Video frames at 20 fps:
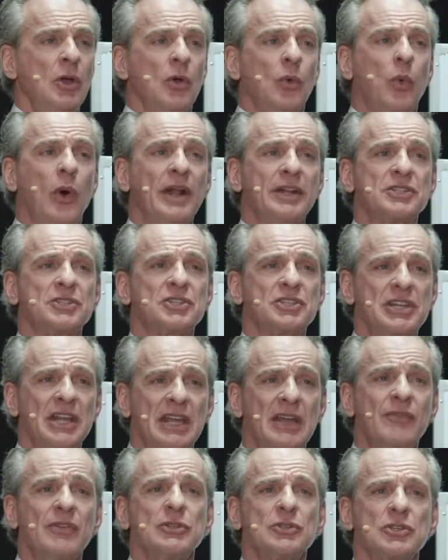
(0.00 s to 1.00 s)
What
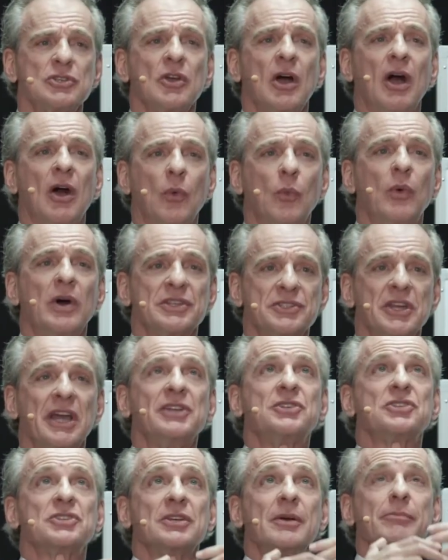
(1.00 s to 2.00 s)
Stephen saw was a
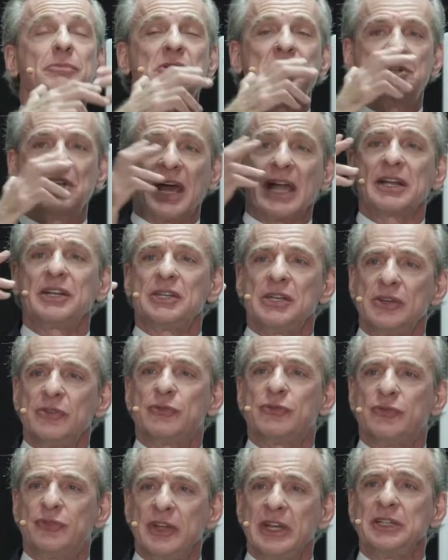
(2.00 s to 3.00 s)
subjective
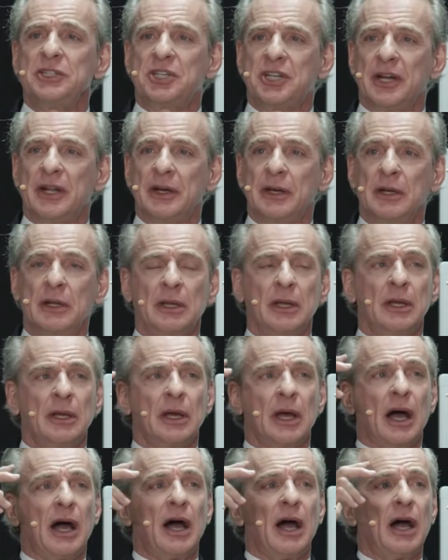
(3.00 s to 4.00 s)
vision
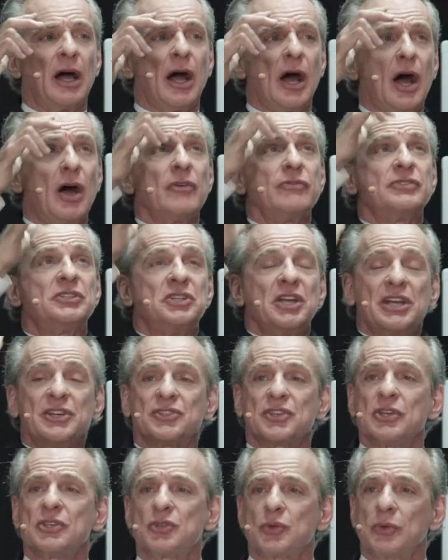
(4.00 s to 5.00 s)
uh, of
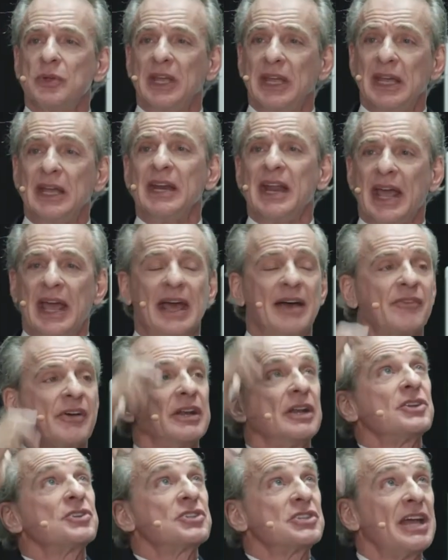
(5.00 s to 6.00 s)
Jesus in
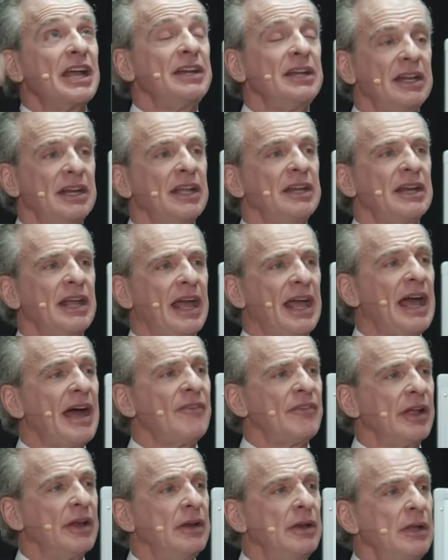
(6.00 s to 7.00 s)
heaven, ascended into
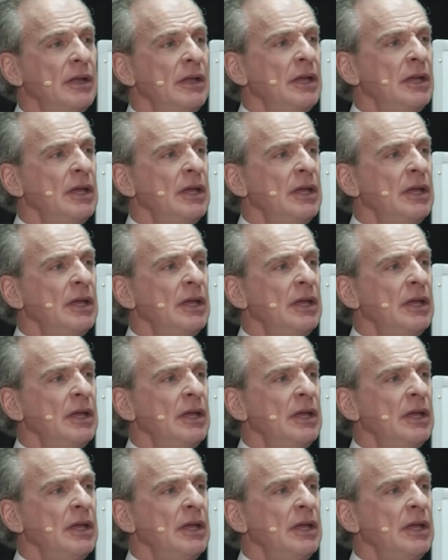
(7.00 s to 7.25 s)
heaven.